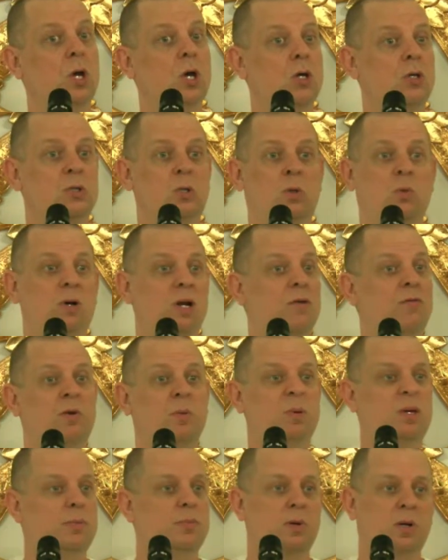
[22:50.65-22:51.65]
So whenever
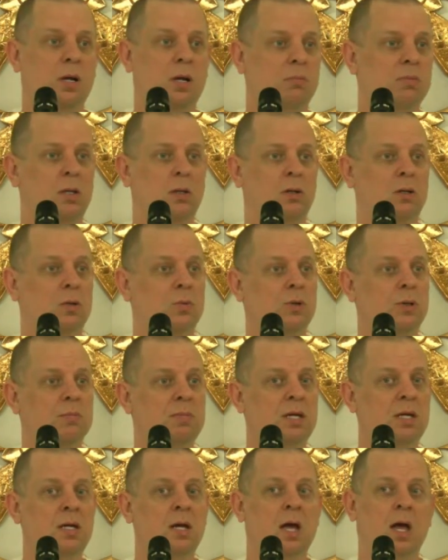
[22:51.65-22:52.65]
people come to learn with
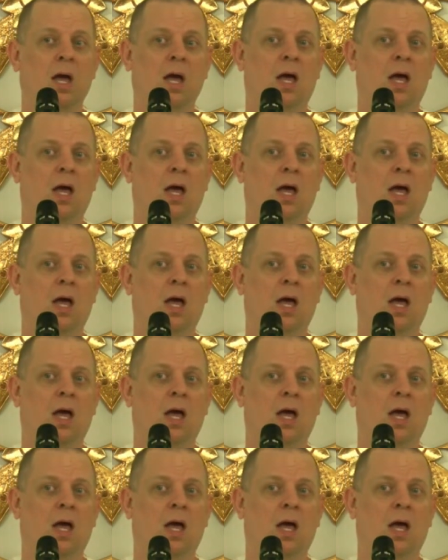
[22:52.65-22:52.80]
me,